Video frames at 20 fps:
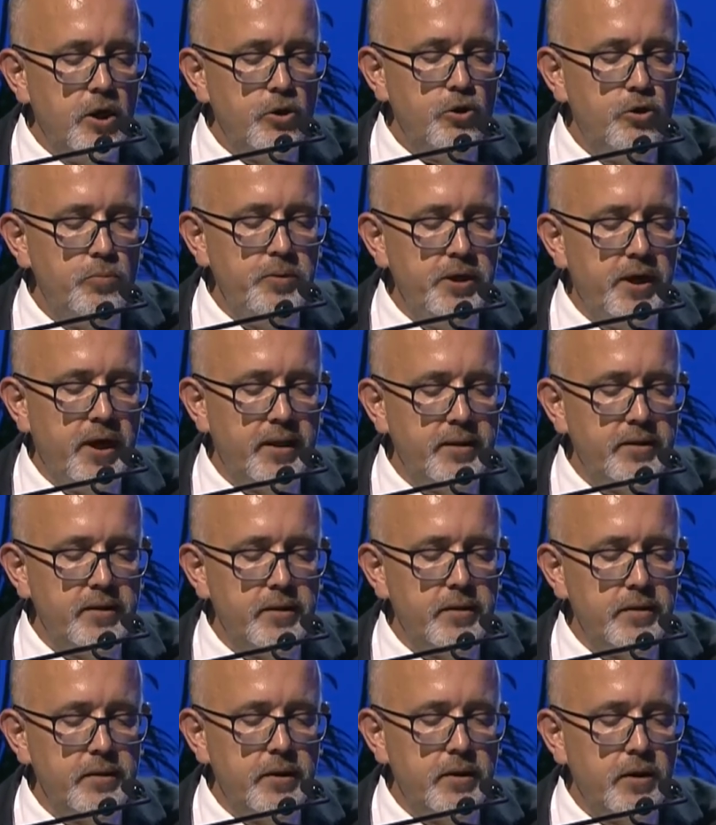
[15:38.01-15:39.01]
to be
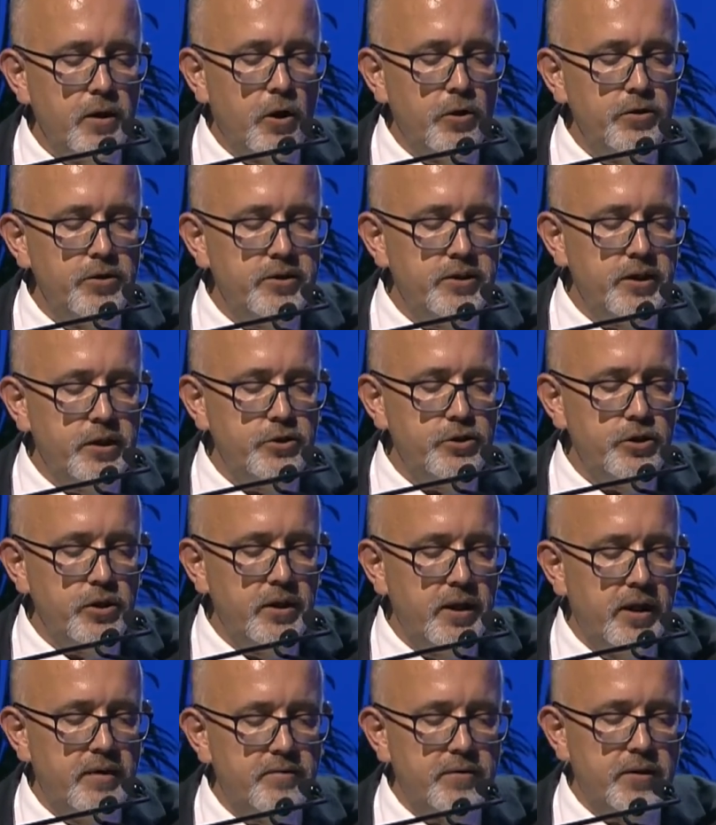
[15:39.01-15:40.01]
handled on the central
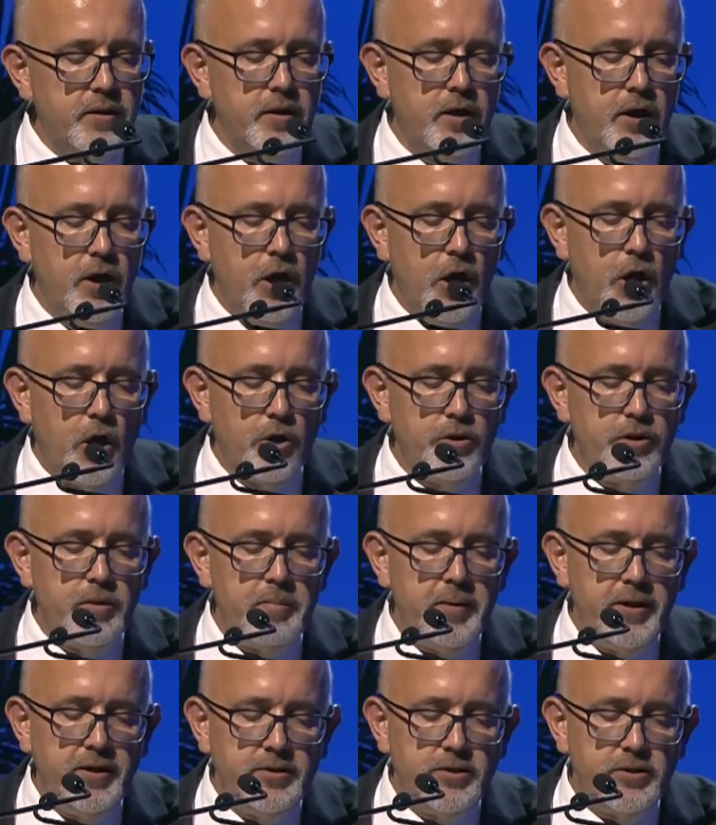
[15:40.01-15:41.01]
level on the
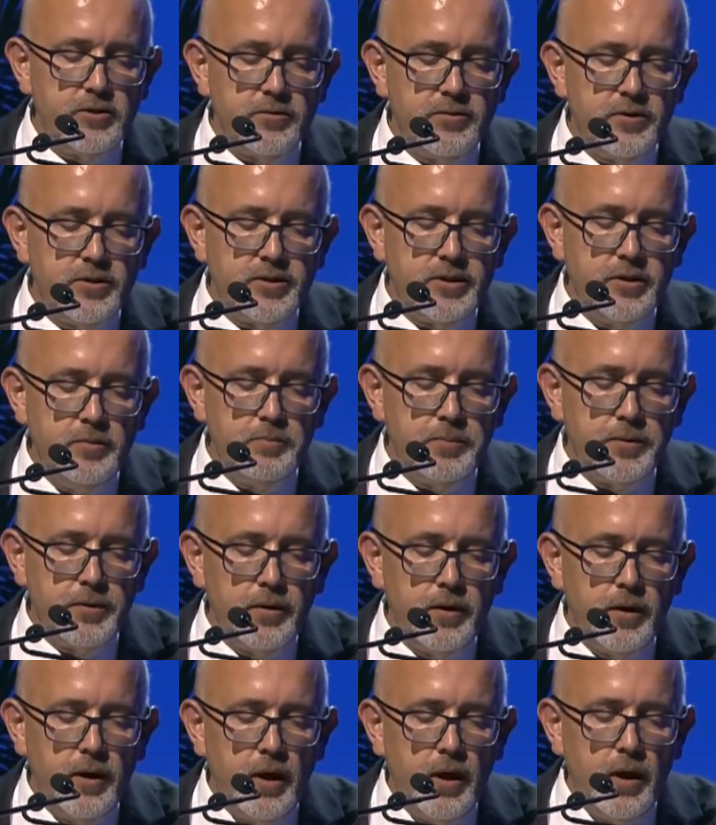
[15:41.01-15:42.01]
basis of the
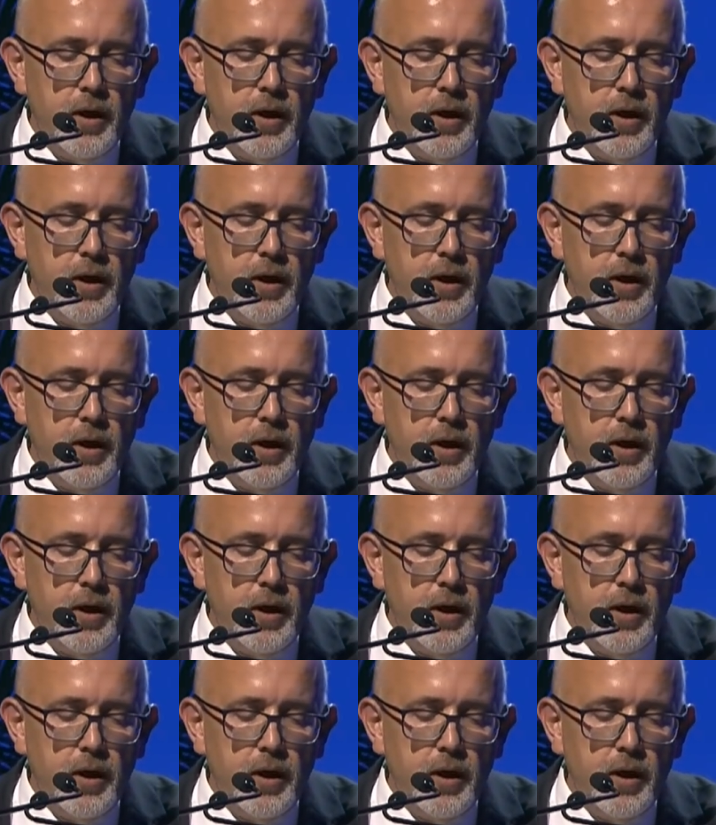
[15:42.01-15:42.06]
simple